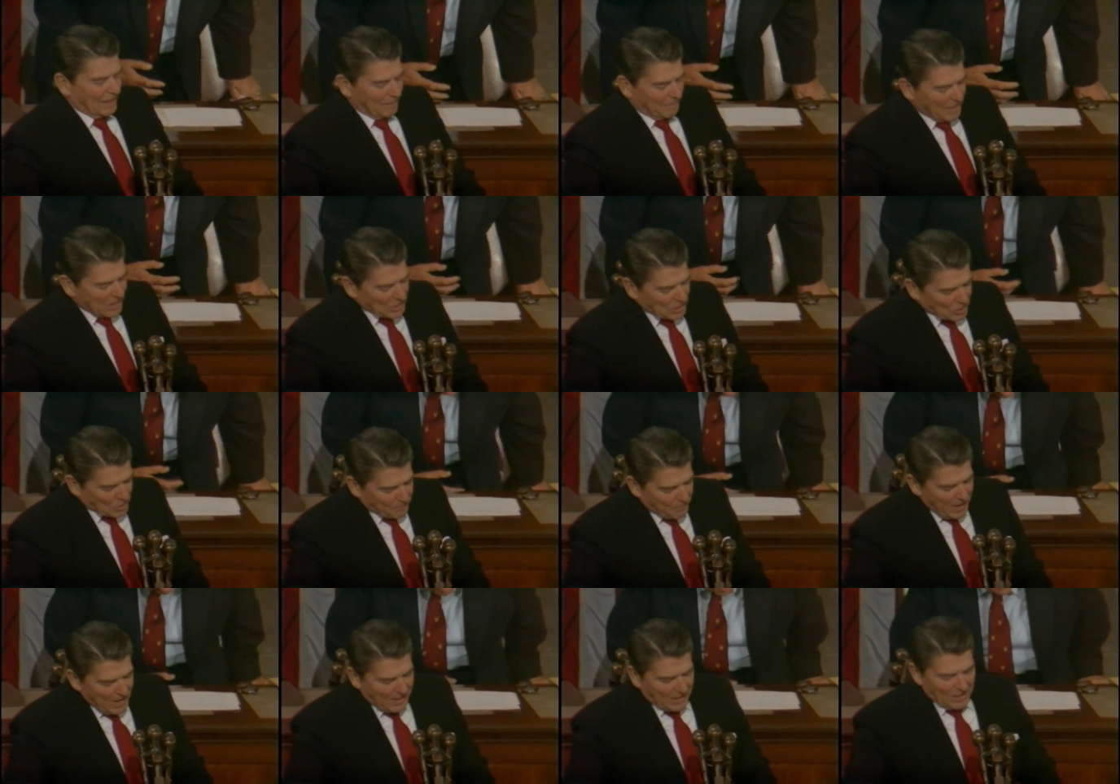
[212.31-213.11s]
Mr.
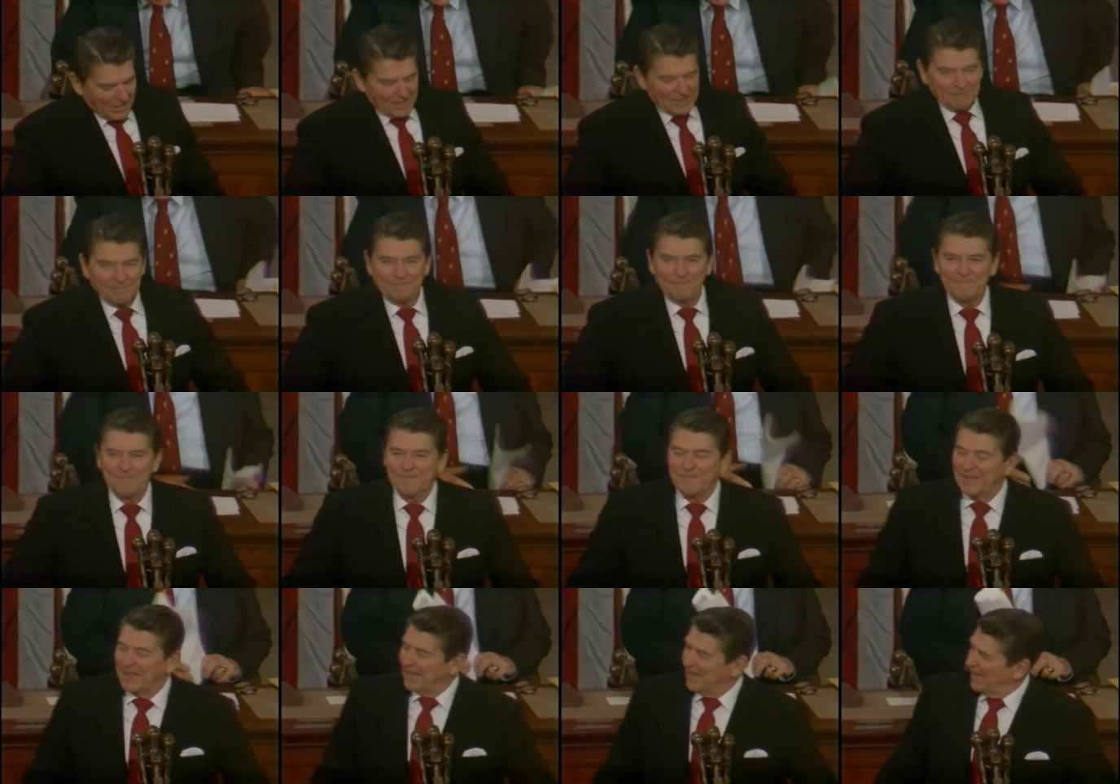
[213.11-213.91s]
Speaker,
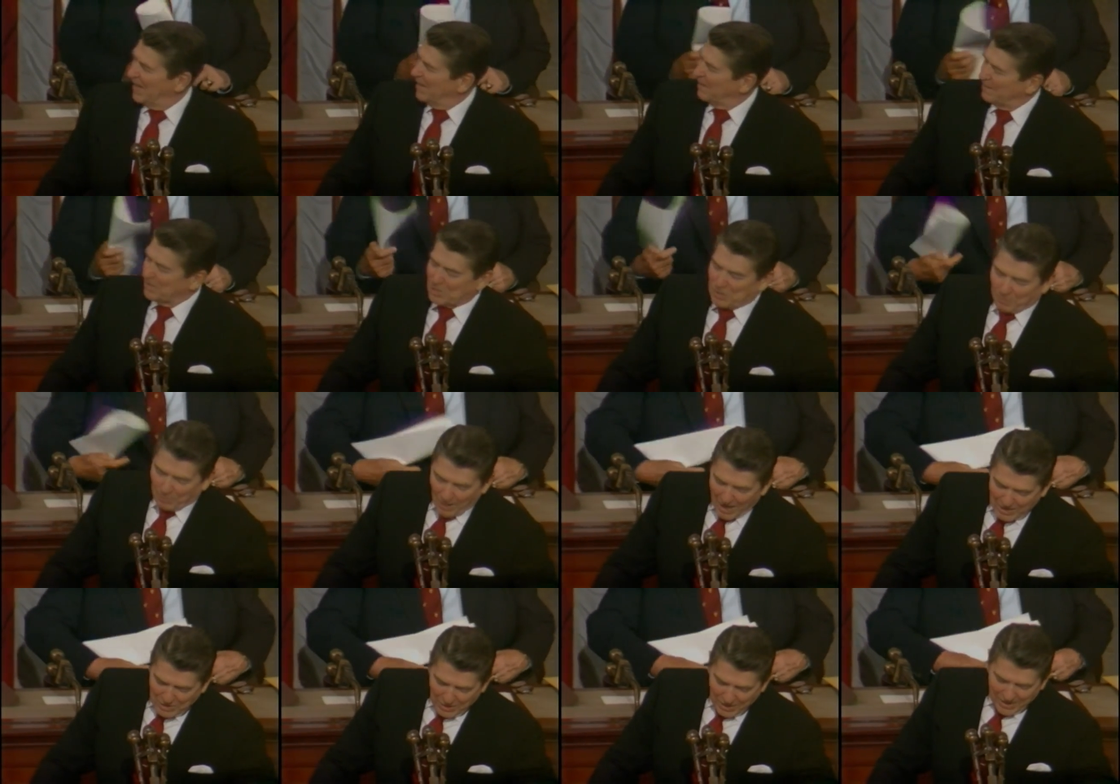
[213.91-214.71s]
Mr.
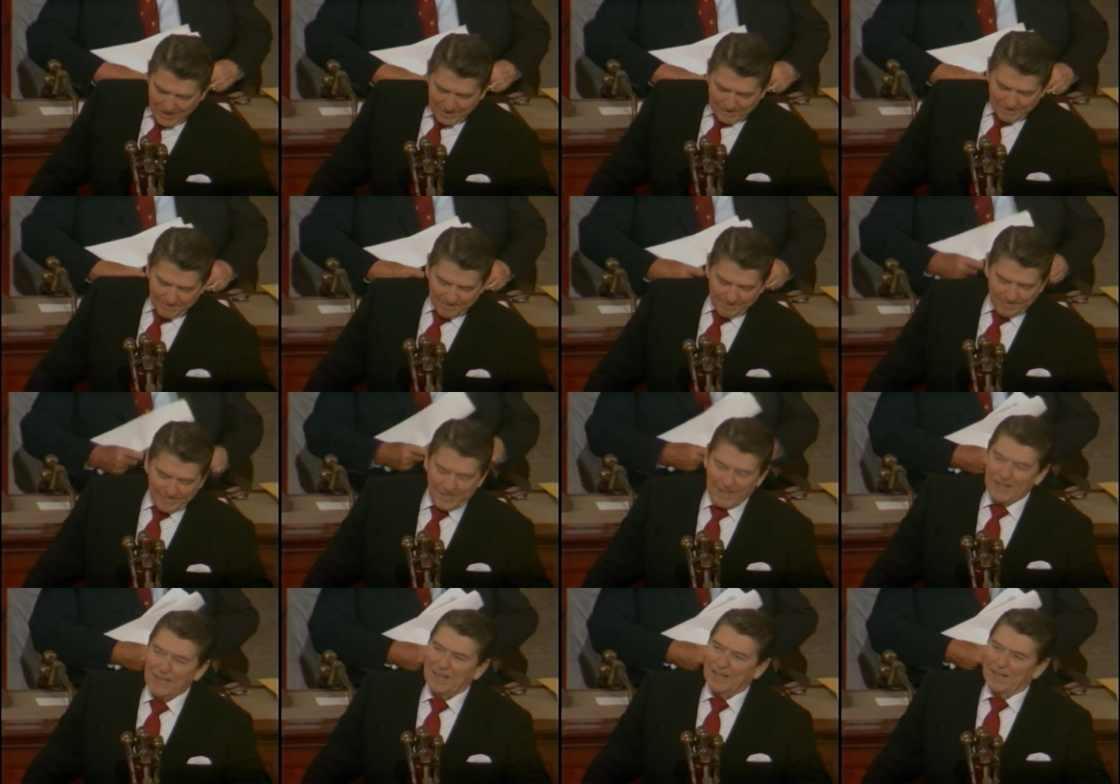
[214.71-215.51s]
President,
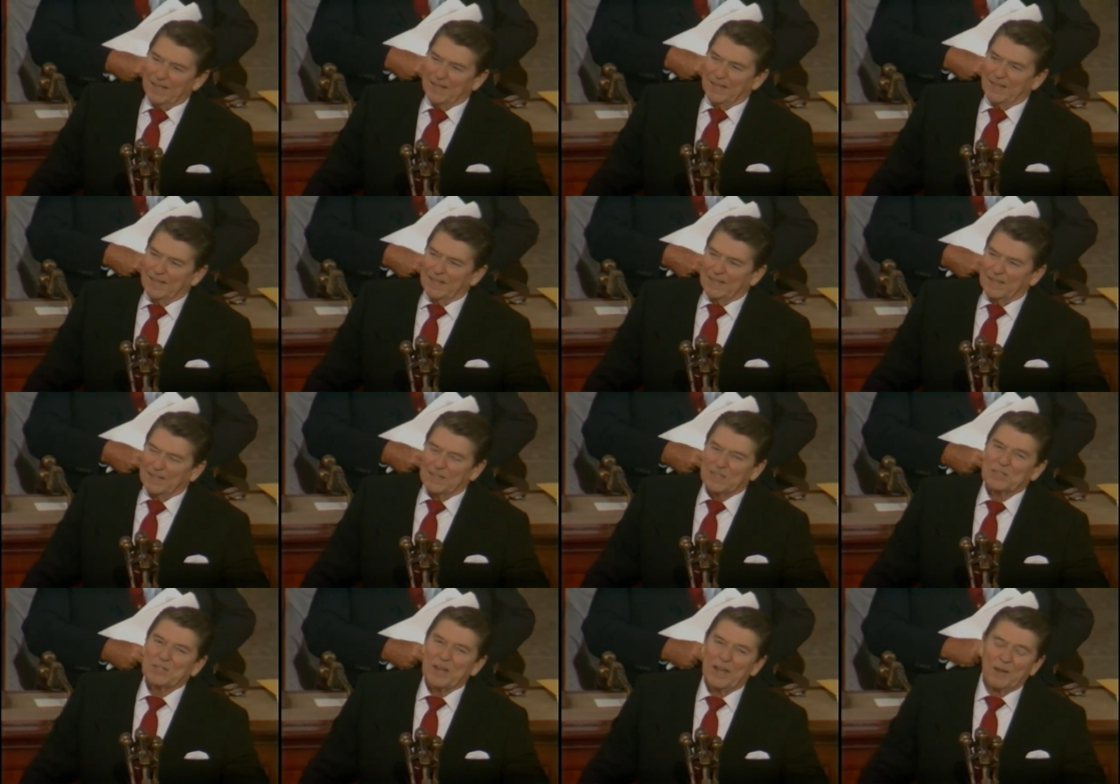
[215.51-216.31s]

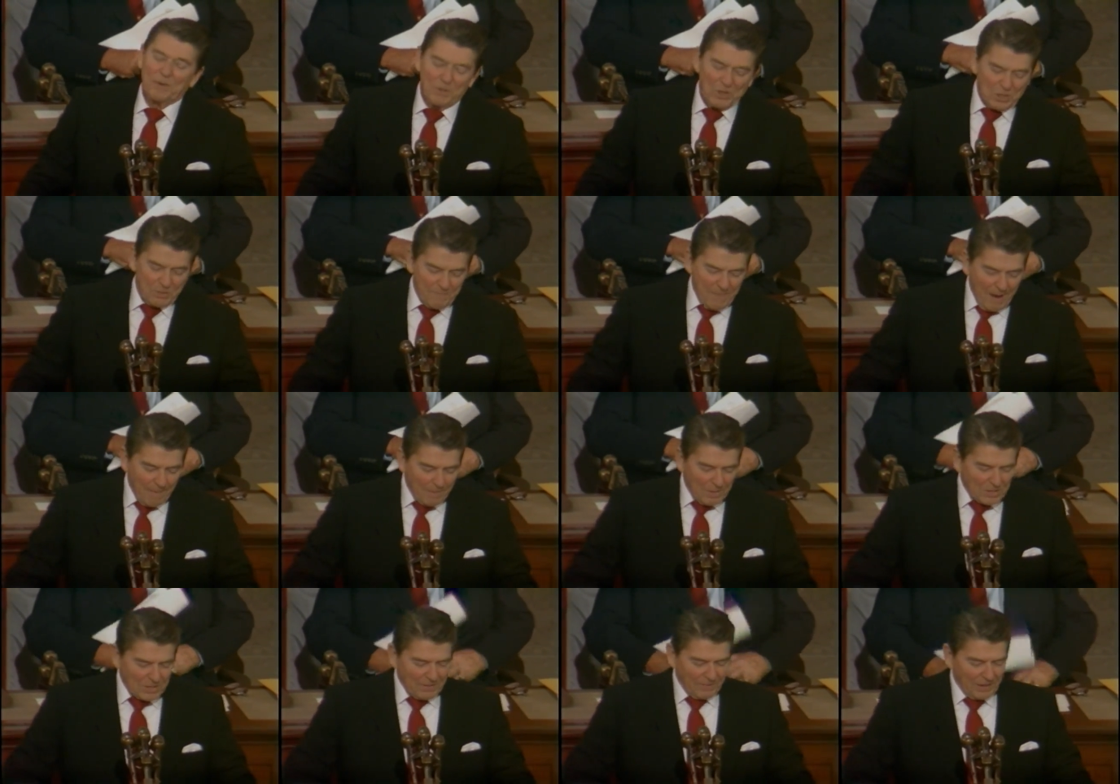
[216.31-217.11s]
distinguished
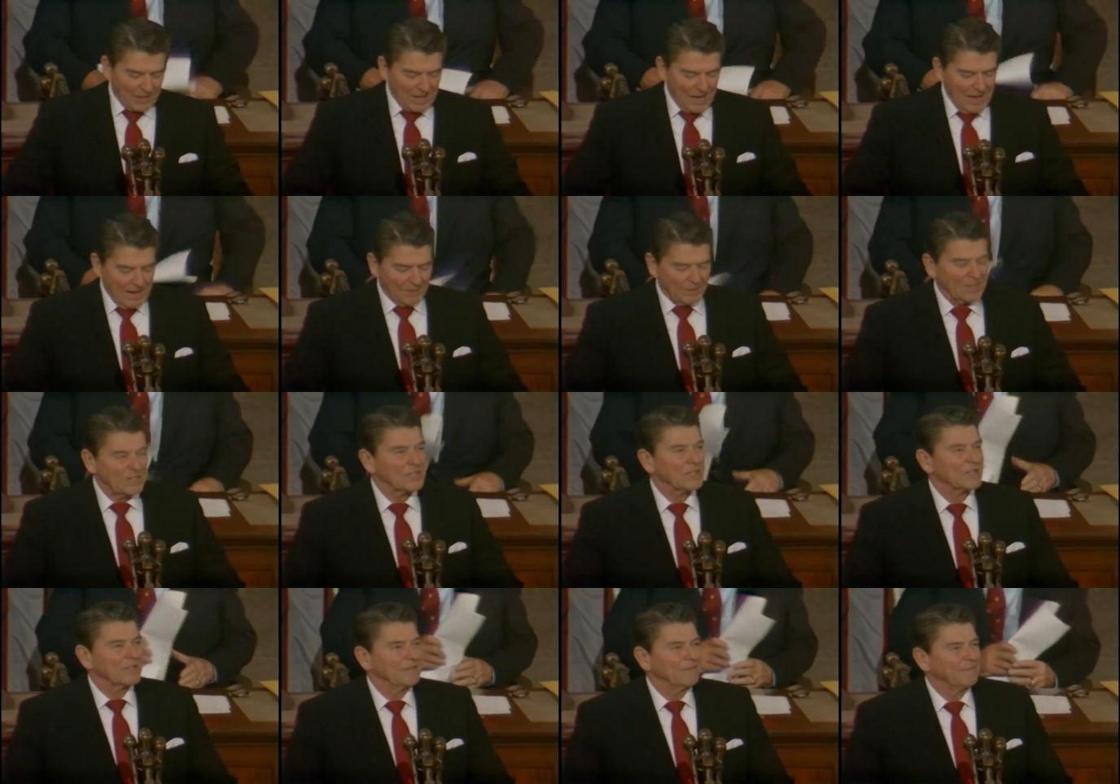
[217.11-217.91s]
members of the
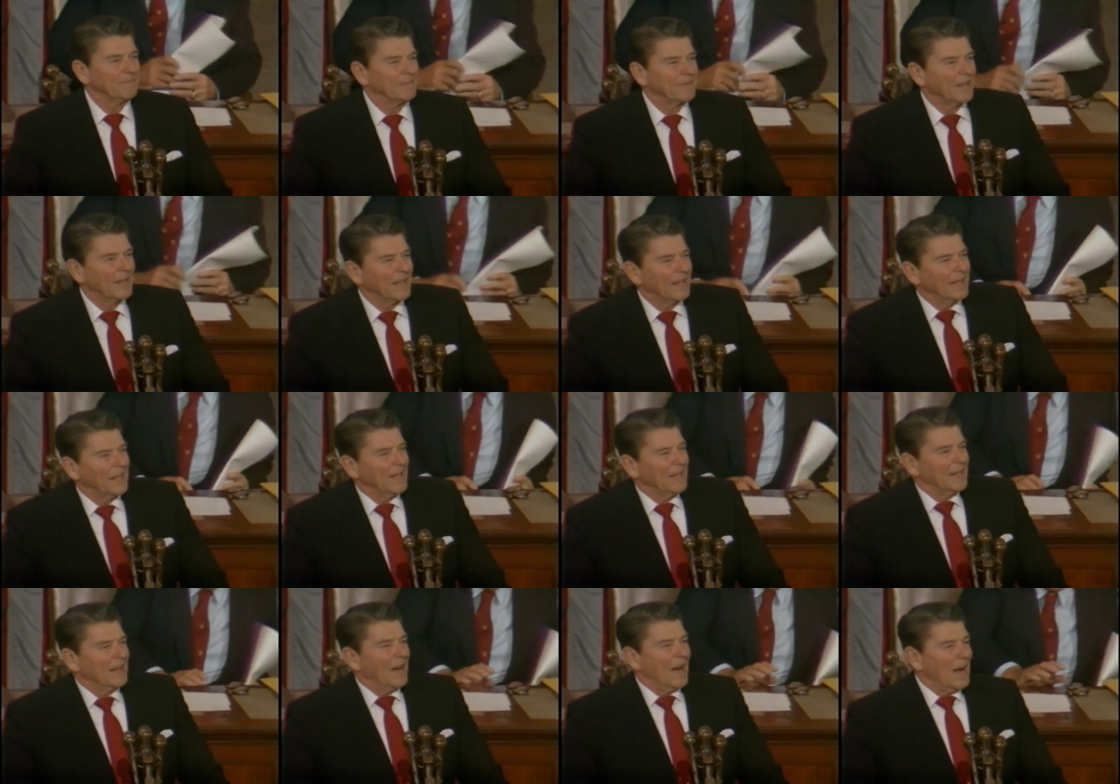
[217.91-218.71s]
Congress,
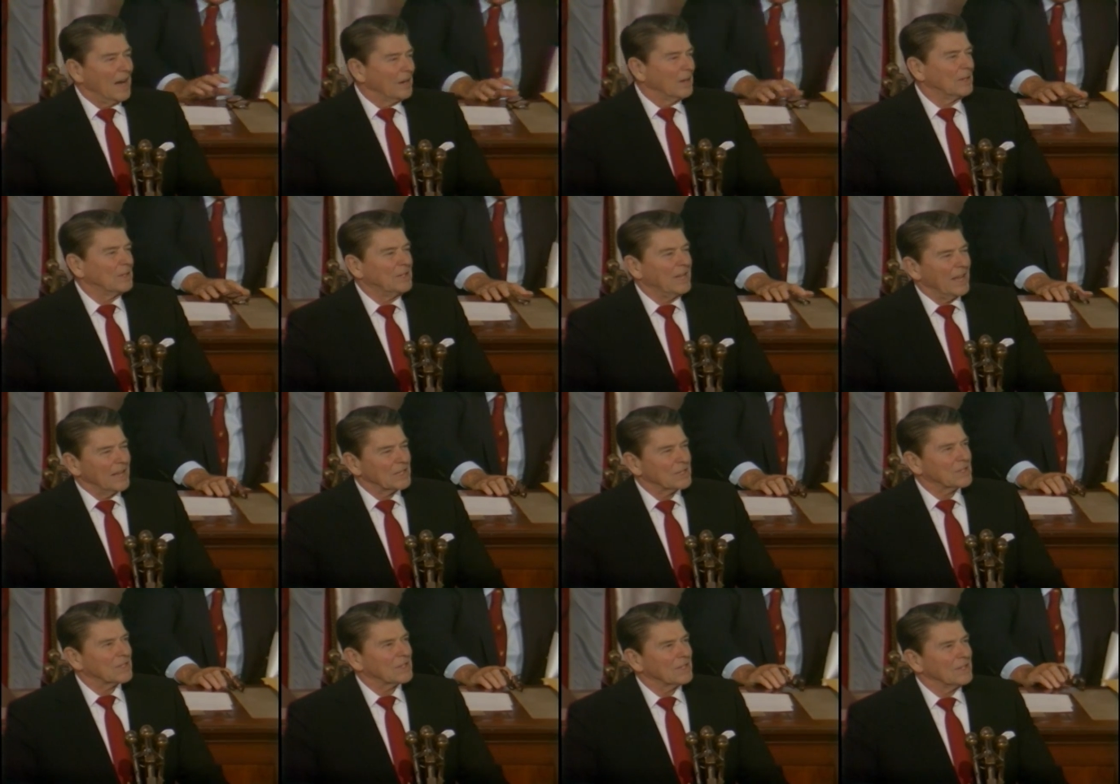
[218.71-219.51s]
honored
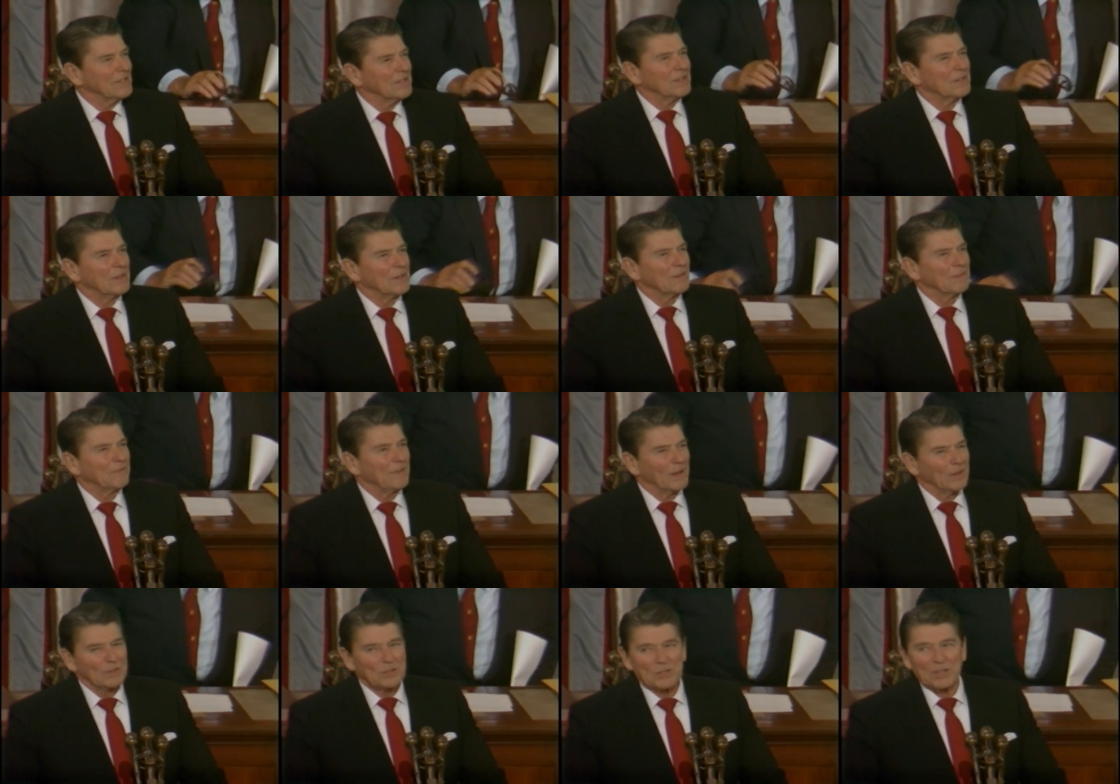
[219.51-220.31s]
guests, and
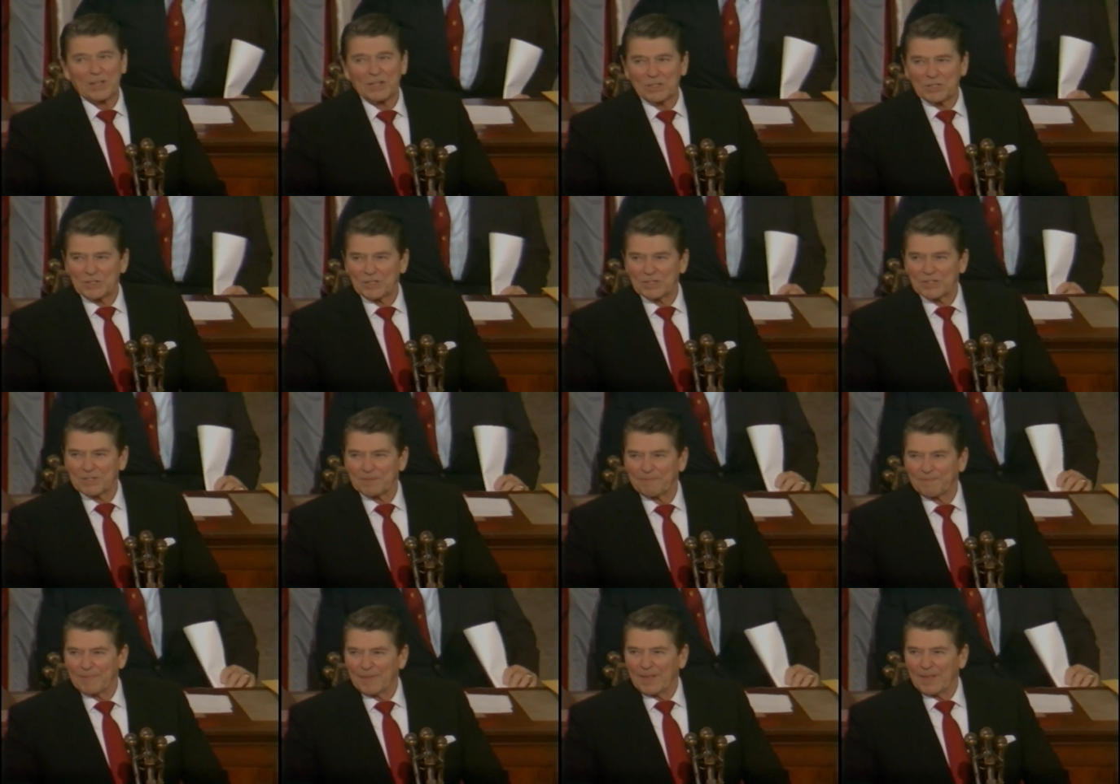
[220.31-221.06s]
fellow citizens.